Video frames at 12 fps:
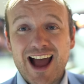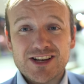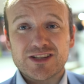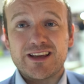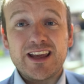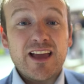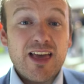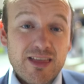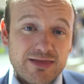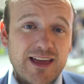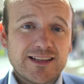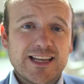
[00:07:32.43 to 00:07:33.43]
Actually,
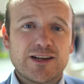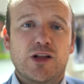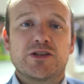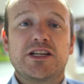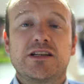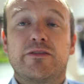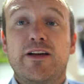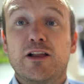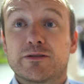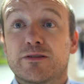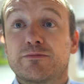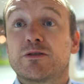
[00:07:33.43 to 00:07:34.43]
that technology
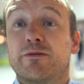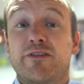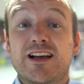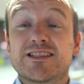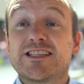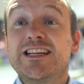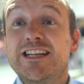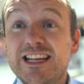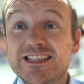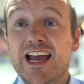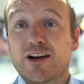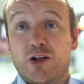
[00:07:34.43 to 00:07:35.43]
developed from some of our CD
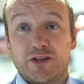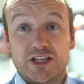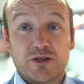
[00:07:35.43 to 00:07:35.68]
technology,